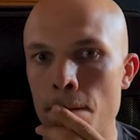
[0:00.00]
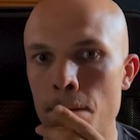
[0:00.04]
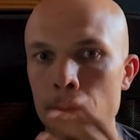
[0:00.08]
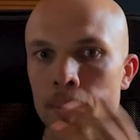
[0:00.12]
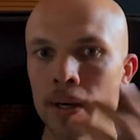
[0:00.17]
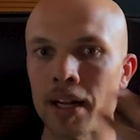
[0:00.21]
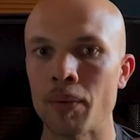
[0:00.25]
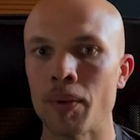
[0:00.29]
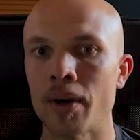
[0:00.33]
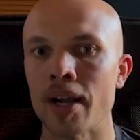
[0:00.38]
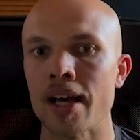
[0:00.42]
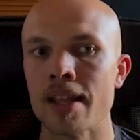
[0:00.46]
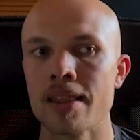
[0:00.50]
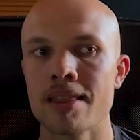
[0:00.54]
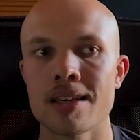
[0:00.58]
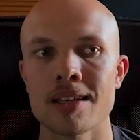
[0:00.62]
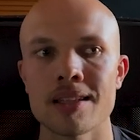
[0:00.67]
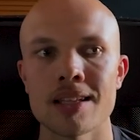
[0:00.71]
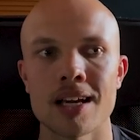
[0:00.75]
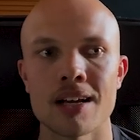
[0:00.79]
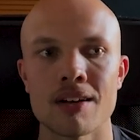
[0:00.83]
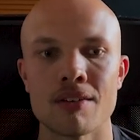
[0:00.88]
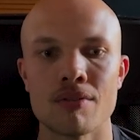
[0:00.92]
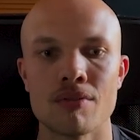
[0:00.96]
But anyway, I
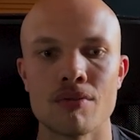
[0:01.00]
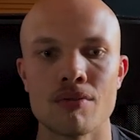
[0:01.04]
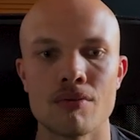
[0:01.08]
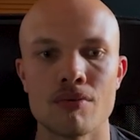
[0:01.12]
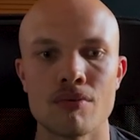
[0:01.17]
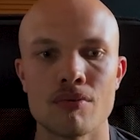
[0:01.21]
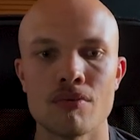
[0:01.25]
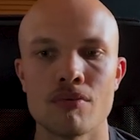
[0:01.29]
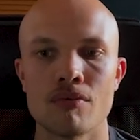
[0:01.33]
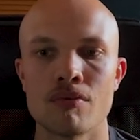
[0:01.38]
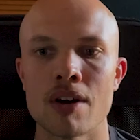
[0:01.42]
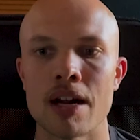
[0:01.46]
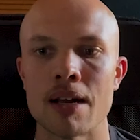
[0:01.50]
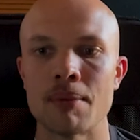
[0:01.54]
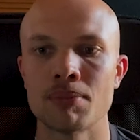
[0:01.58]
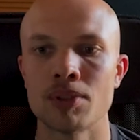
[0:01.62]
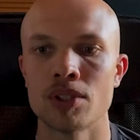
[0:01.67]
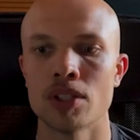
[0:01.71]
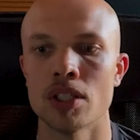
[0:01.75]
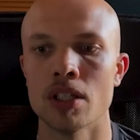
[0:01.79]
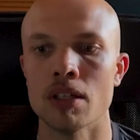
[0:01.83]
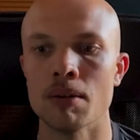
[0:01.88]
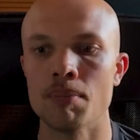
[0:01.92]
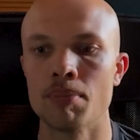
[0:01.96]
think that
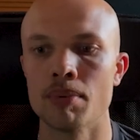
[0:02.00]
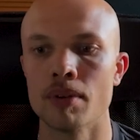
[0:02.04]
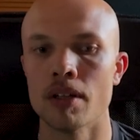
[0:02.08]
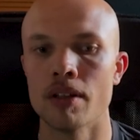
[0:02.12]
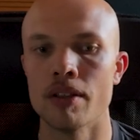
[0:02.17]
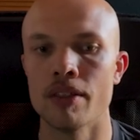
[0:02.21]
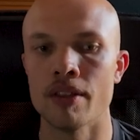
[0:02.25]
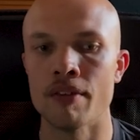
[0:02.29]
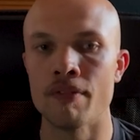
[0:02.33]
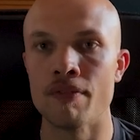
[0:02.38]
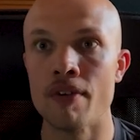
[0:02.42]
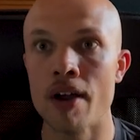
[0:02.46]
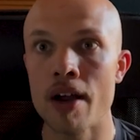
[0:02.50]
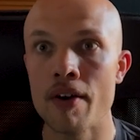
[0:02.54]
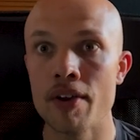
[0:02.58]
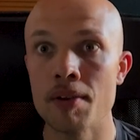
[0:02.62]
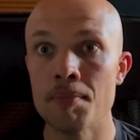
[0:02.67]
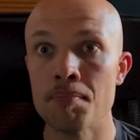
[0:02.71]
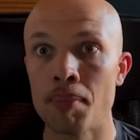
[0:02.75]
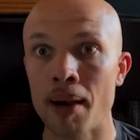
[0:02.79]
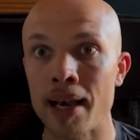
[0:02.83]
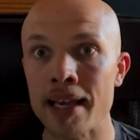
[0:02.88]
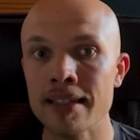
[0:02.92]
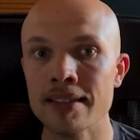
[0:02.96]
wraps up the very
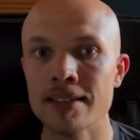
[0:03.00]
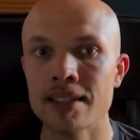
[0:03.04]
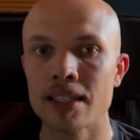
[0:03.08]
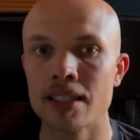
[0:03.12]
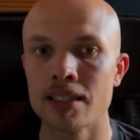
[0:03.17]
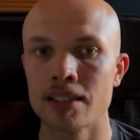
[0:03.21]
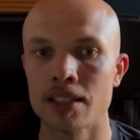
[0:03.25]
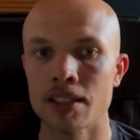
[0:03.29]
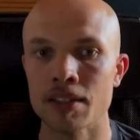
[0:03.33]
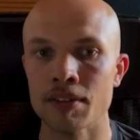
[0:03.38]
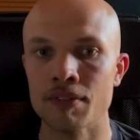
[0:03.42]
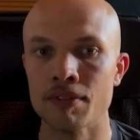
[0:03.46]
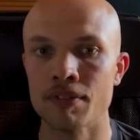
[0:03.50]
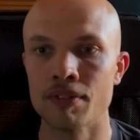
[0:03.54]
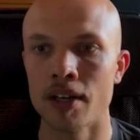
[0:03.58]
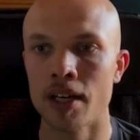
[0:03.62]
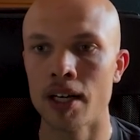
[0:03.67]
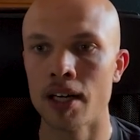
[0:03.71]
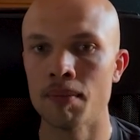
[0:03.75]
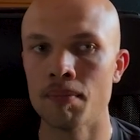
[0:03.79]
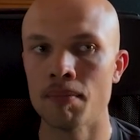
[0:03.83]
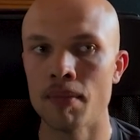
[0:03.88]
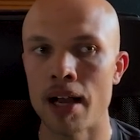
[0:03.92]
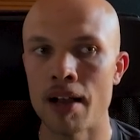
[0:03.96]
basics of
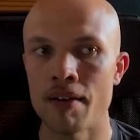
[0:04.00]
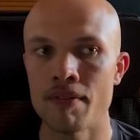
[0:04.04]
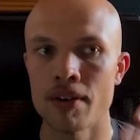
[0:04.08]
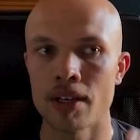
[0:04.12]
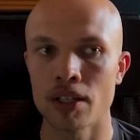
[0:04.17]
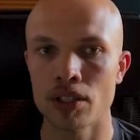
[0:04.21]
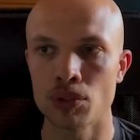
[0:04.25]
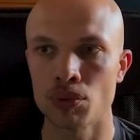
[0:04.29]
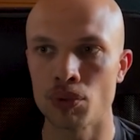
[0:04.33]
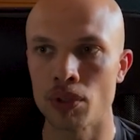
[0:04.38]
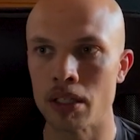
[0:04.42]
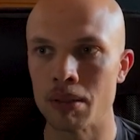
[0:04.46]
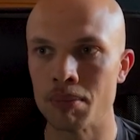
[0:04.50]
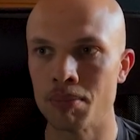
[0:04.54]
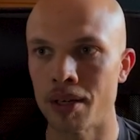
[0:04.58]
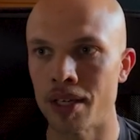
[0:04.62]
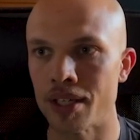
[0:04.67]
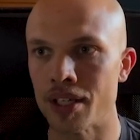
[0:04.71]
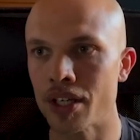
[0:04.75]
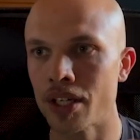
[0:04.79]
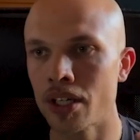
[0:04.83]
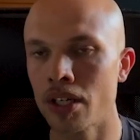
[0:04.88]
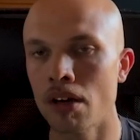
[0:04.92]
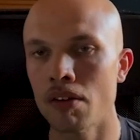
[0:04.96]
FX
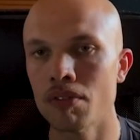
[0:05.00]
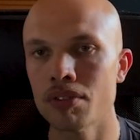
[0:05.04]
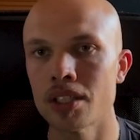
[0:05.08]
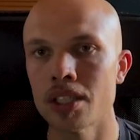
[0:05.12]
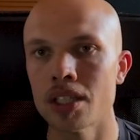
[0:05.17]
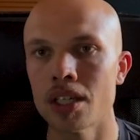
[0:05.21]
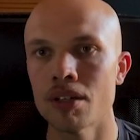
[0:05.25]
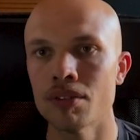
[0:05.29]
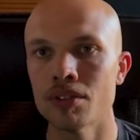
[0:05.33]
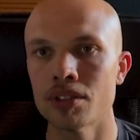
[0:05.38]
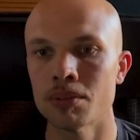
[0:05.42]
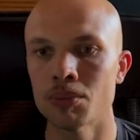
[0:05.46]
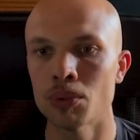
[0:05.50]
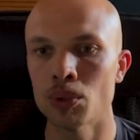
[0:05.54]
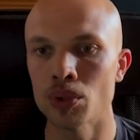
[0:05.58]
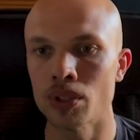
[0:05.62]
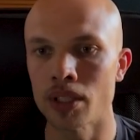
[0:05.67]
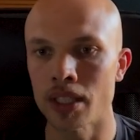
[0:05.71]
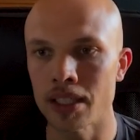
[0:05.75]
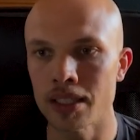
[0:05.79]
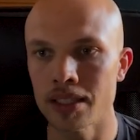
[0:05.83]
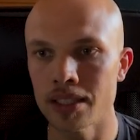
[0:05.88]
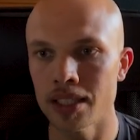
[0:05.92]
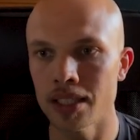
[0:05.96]
Replay. You can obviously go into more
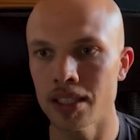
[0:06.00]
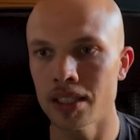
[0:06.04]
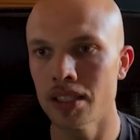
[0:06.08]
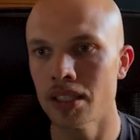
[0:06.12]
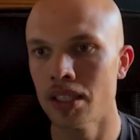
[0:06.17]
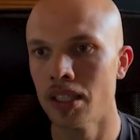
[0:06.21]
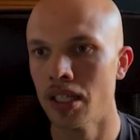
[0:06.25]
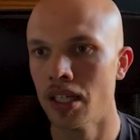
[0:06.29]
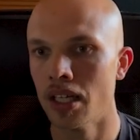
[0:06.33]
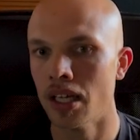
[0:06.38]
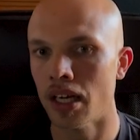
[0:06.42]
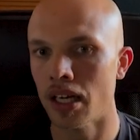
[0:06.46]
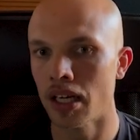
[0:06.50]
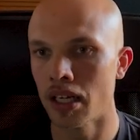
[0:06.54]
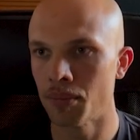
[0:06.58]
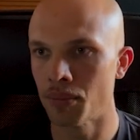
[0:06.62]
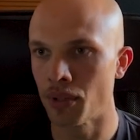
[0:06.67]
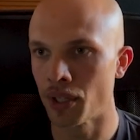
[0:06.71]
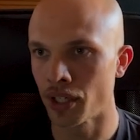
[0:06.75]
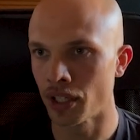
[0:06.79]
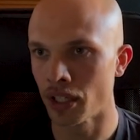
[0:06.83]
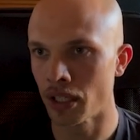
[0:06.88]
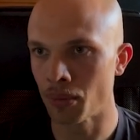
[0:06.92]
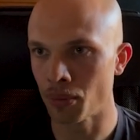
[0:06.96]
detail.
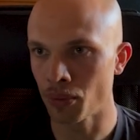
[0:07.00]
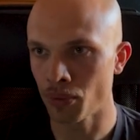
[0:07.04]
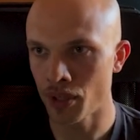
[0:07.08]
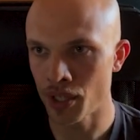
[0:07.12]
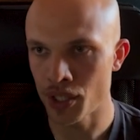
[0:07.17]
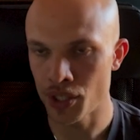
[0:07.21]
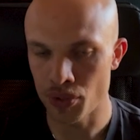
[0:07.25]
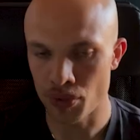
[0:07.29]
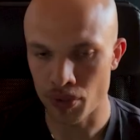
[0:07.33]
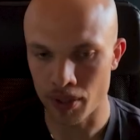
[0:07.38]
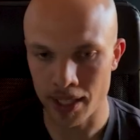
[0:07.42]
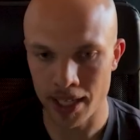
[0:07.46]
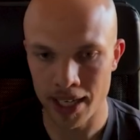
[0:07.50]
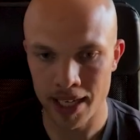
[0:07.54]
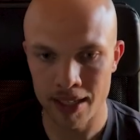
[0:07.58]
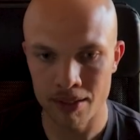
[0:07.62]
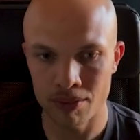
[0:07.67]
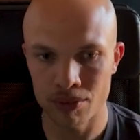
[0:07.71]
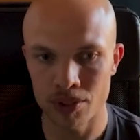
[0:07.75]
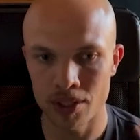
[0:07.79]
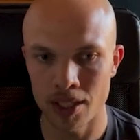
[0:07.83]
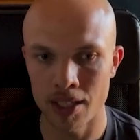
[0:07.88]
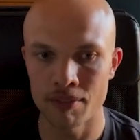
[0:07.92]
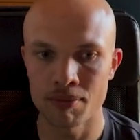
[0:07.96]
You can upgrade your
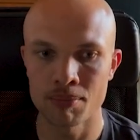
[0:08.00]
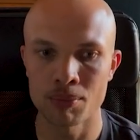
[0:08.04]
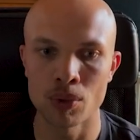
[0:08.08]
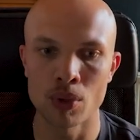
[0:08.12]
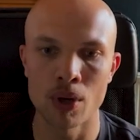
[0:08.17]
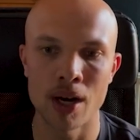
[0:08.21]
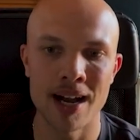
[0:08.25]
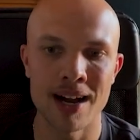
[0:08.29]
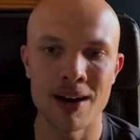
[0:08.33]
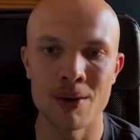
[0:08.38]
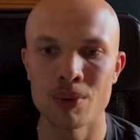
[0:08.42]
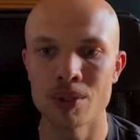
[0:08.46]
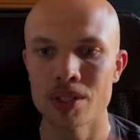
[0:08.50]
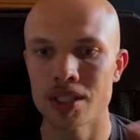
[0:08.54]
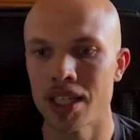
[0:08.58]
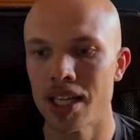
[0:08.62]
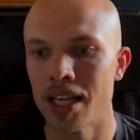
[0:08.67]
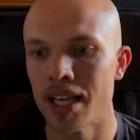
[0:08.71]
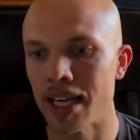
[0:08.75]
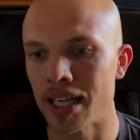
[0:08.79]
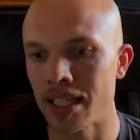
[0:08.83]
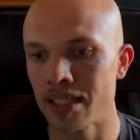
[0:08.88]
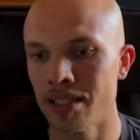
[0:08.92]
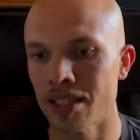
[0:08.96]
account to have more hours,
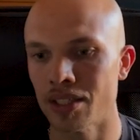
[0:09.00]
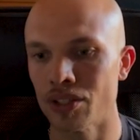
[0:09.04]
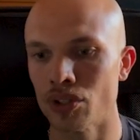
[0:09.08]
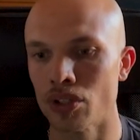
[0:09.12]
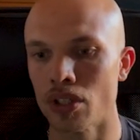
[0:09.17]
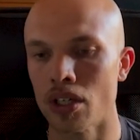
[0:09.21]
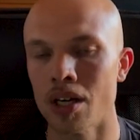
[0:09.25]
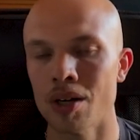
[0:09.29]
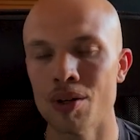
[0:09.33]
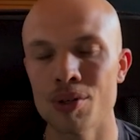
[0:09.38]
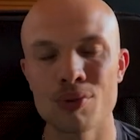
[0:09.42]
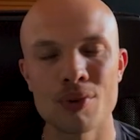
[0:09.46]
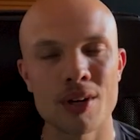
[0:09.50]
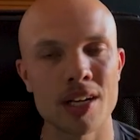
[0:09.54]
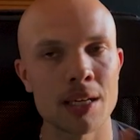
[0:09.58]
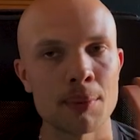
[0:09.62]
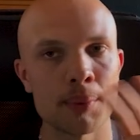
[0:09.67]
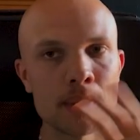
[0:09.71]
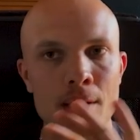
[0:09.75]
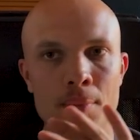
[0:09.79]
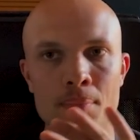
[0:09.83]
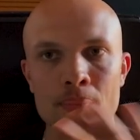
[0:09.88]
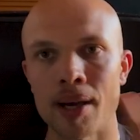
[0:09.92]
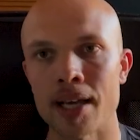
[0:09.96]
etc. I'd
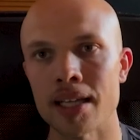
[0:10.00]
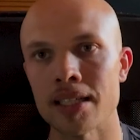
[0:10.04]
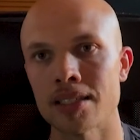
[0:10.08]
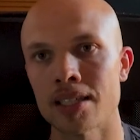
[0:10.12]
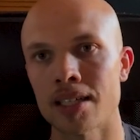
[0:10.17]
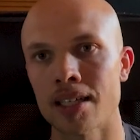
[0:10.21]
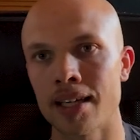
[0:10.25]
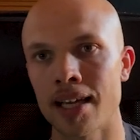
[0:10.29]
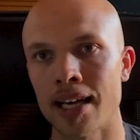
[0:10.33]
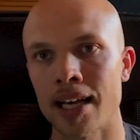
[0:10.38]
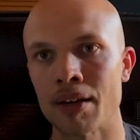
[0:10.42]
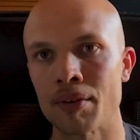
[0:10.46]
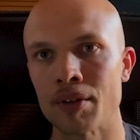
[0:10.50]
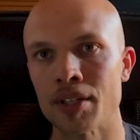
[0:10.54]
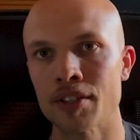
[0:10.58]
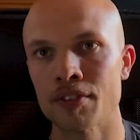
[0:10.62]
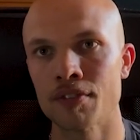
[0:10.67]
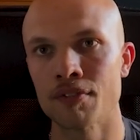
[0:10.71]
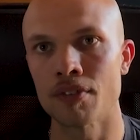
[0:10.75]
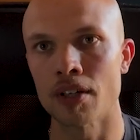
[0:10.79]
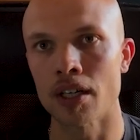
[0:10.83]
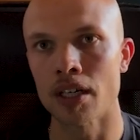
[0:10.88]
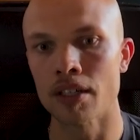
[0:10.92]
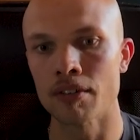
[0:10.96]
recommend the basic account is
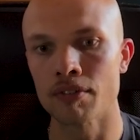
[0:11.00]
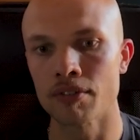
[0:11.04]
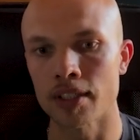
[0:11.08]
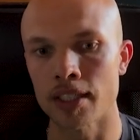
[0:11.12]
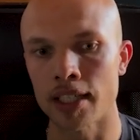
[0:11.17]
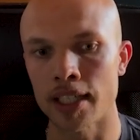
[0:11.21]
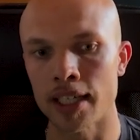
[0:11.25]
fine for